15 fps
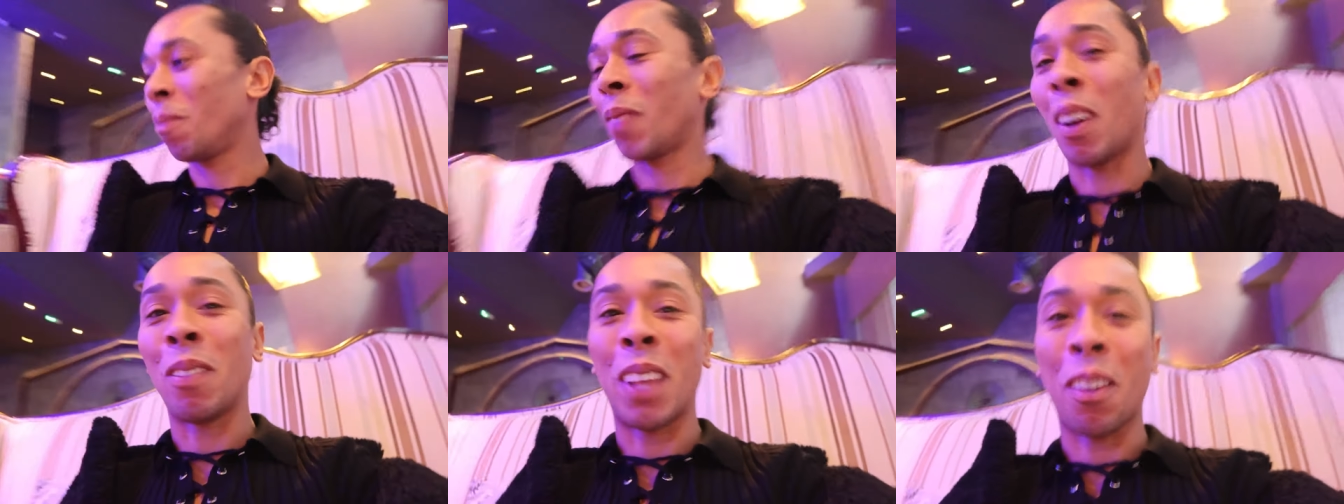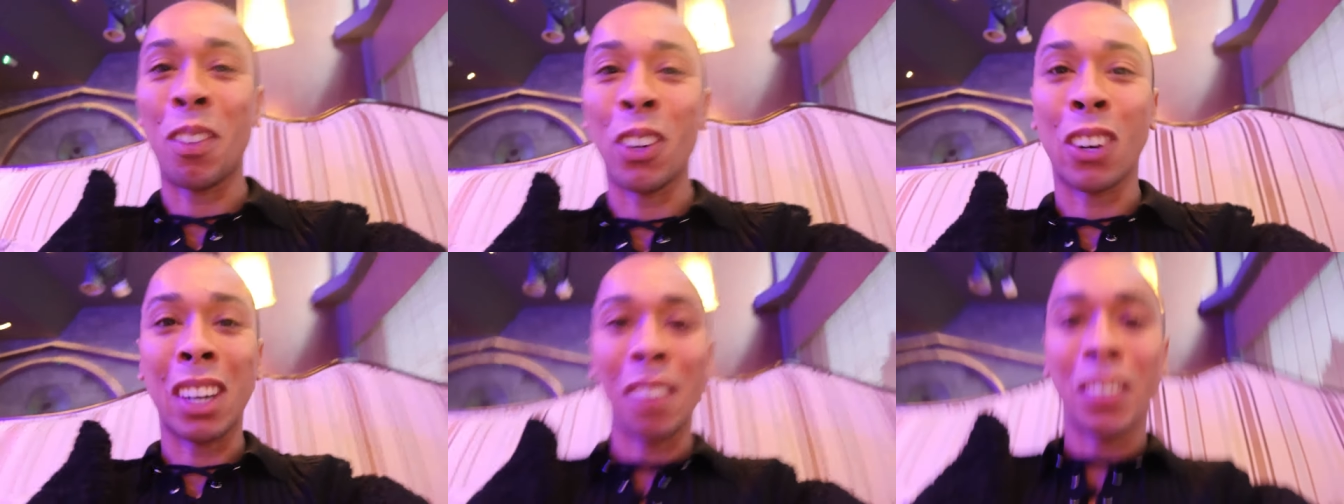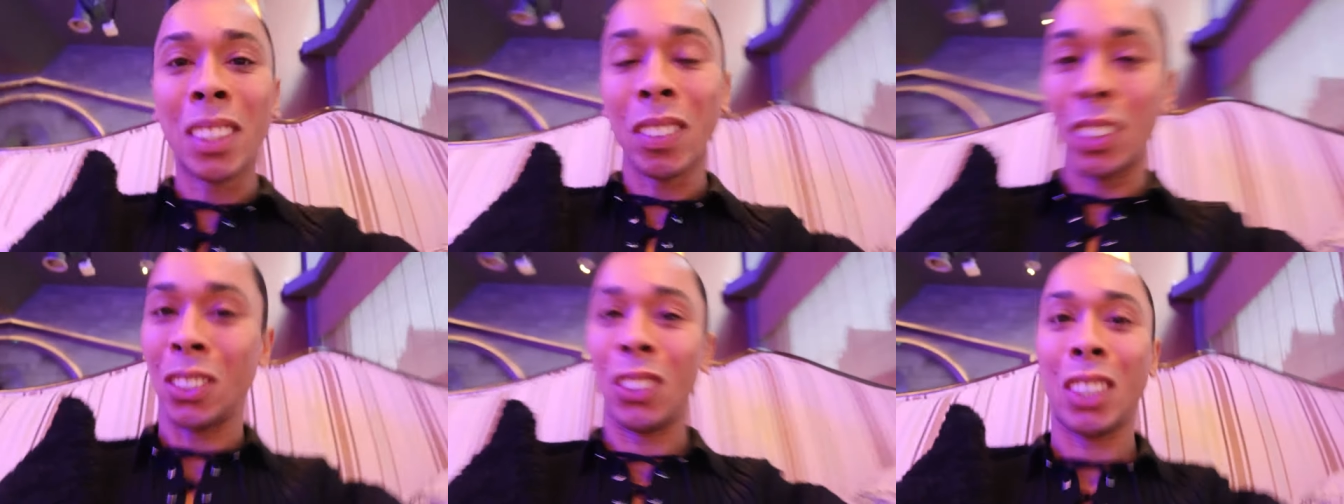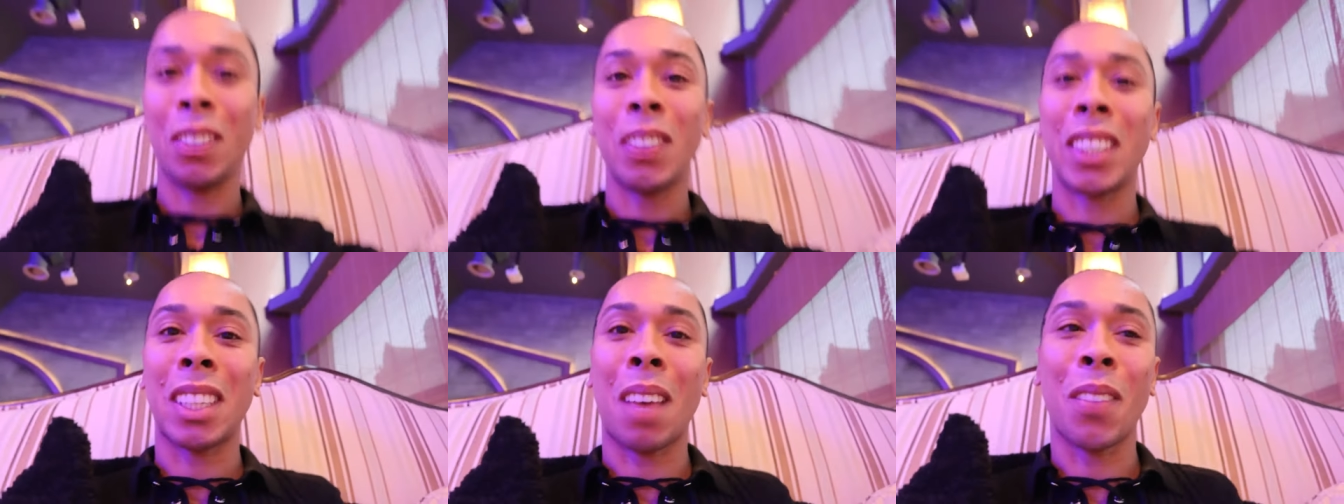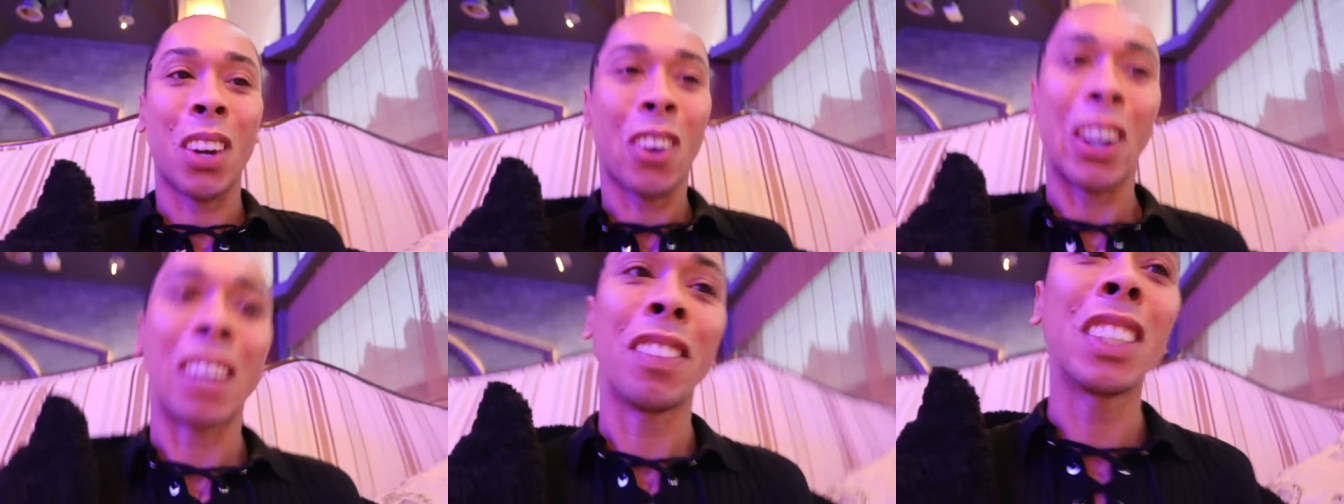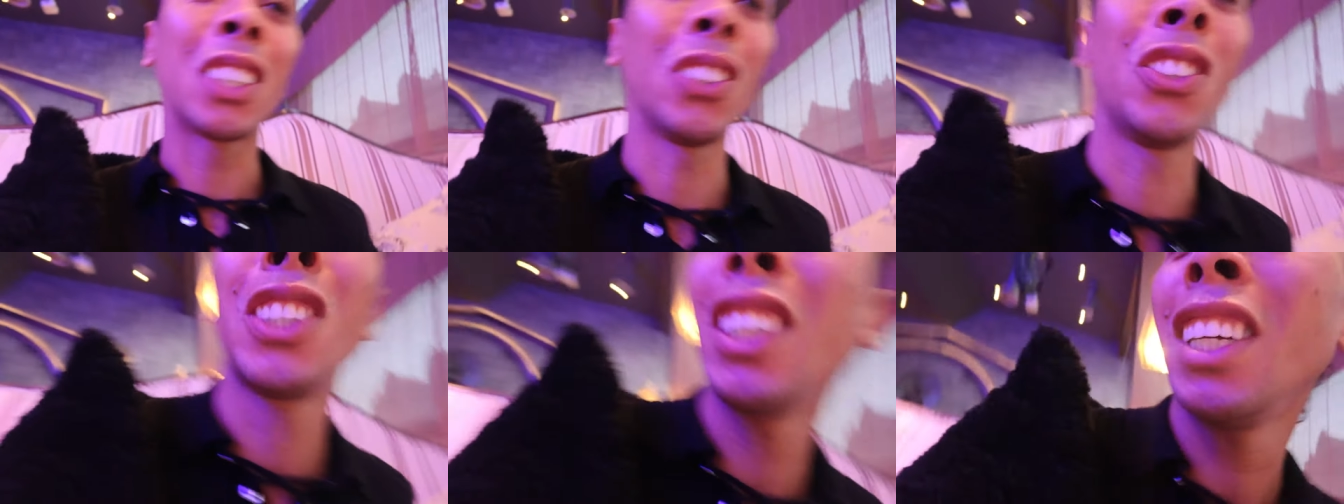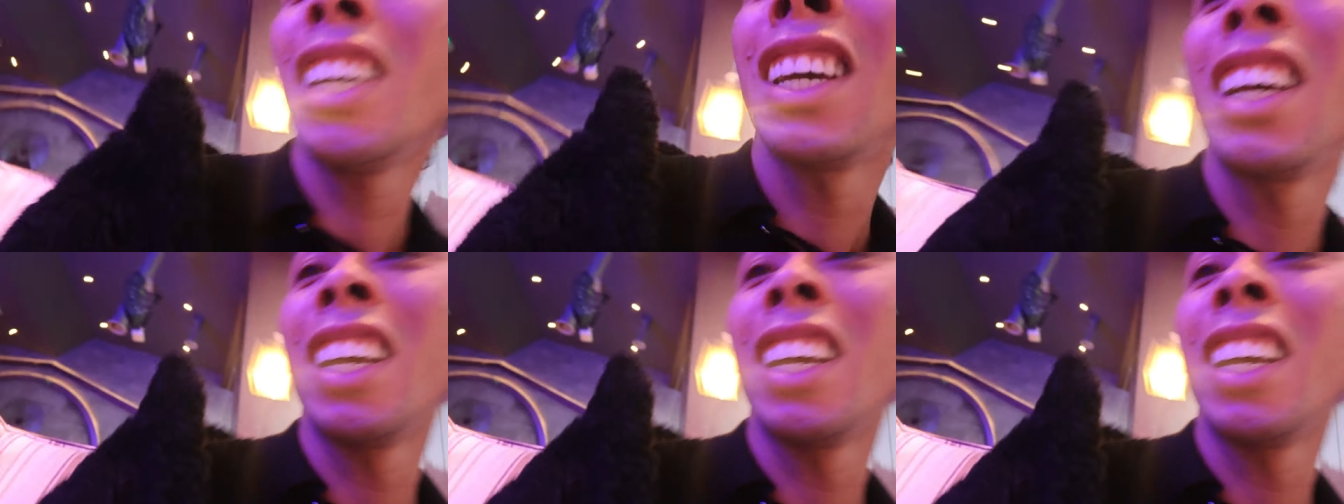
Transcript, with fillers: I'm definitely gonna give me some sushi because I've been craving sushi